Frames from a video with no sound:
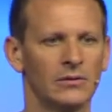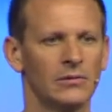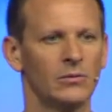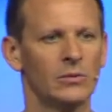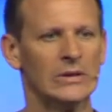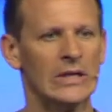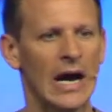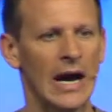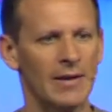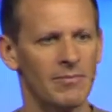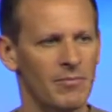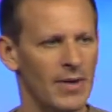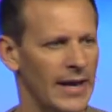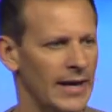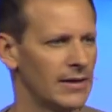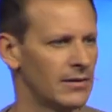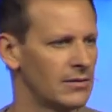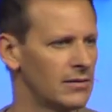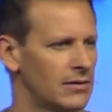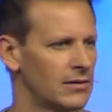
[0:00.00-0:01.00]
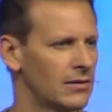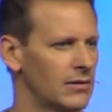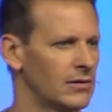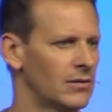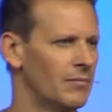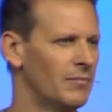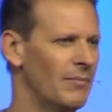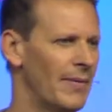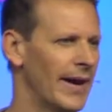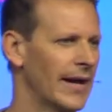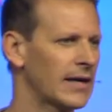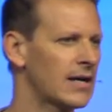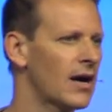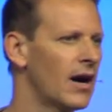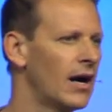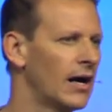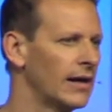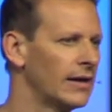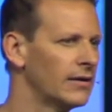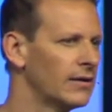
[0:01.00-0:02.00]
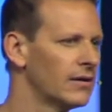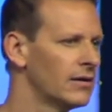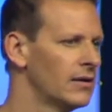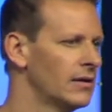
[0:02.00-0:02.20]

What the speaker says: Well, God made mankind,